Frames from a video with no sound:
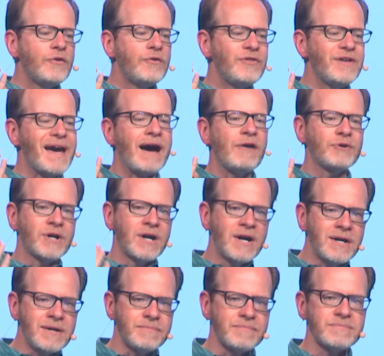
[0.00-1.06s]
The
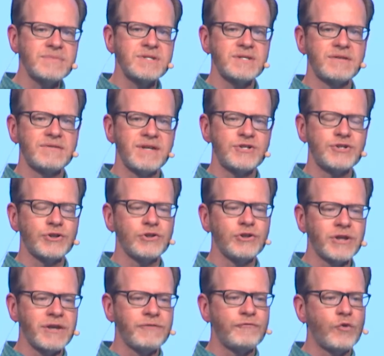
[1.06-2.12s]
outcomes that you're
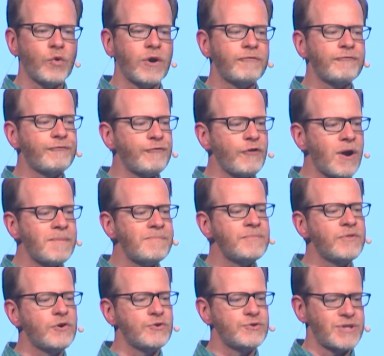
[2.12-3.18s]
looking for from
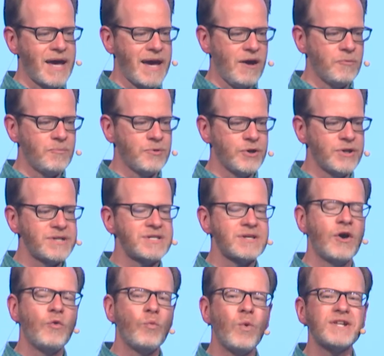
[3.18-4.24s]
those outputs,
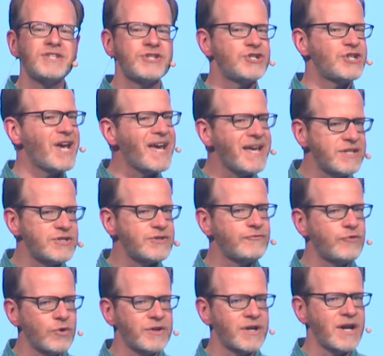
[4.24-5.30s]
what's changed
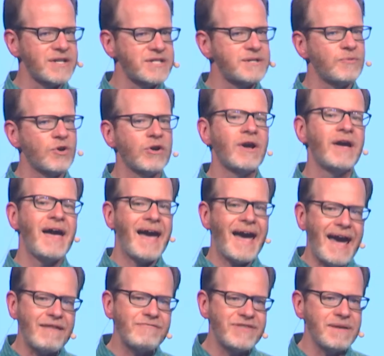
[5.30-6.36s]
for the customer,
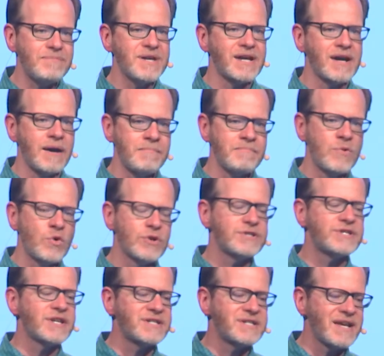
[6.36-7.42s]
have they become more
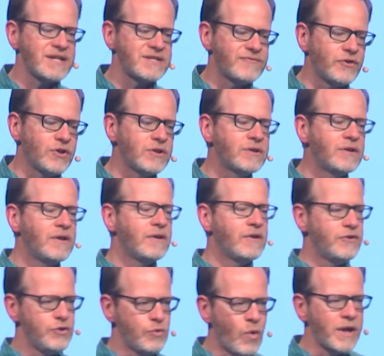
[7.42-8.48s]
successful?
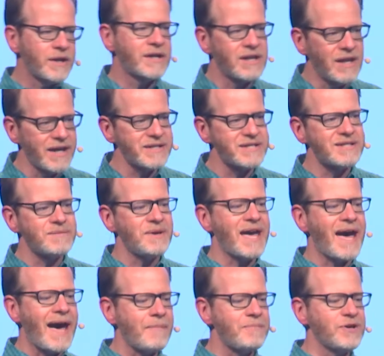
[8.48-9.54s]
You want clients to be
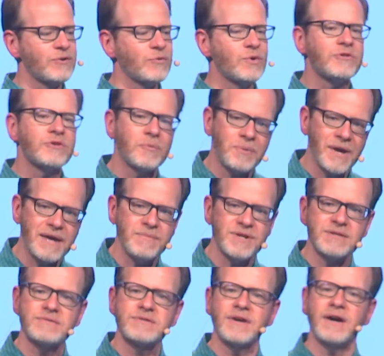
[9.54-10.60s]
happier with their
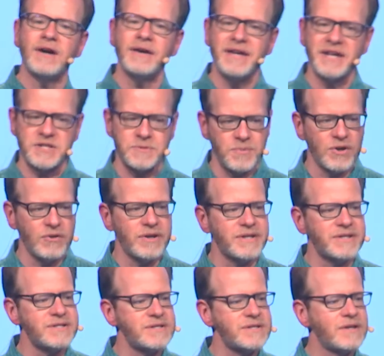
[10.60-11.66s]
payment
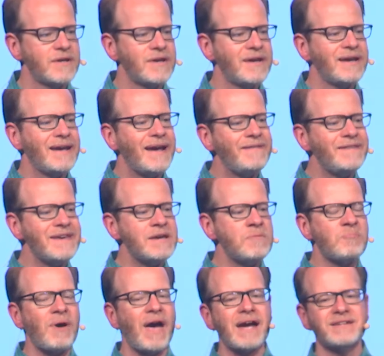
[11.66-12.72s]
experience, and the
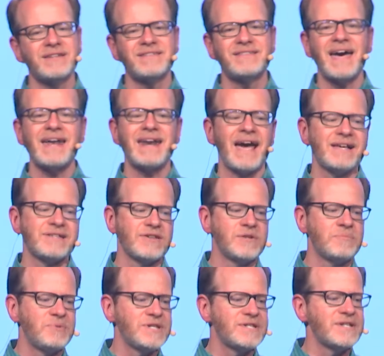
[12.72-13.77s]
impact that that has on the
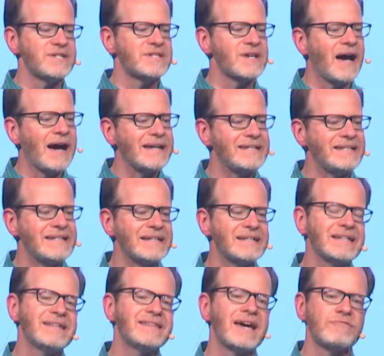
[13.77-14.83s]
business.
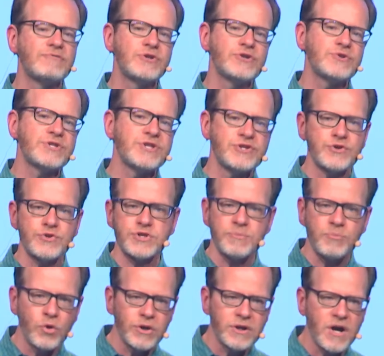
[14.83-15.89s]
Ideally, that reduces your
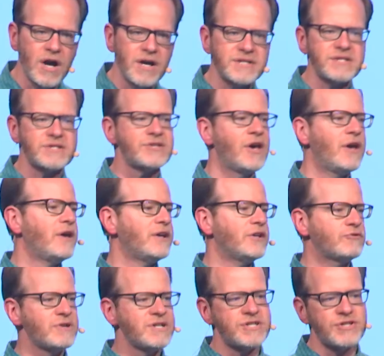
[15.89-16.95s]
support costs,
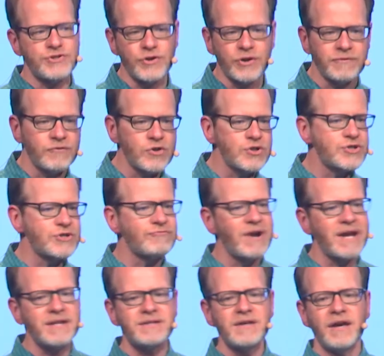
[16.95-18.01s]
increases your conversion
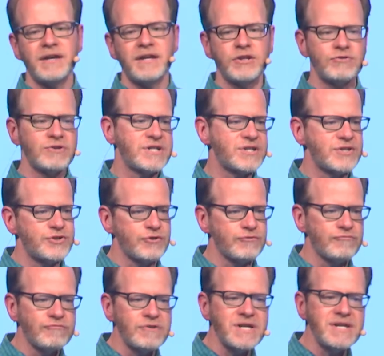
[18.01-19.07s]
rate, increases your
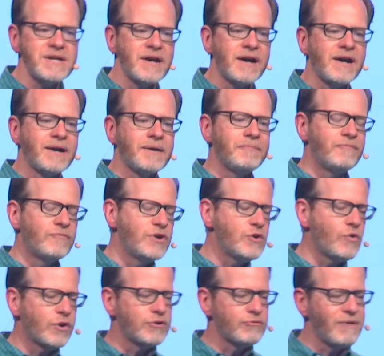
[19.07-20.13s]

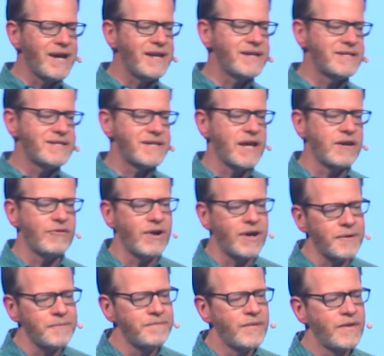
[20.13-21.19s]
reorder rate, etc.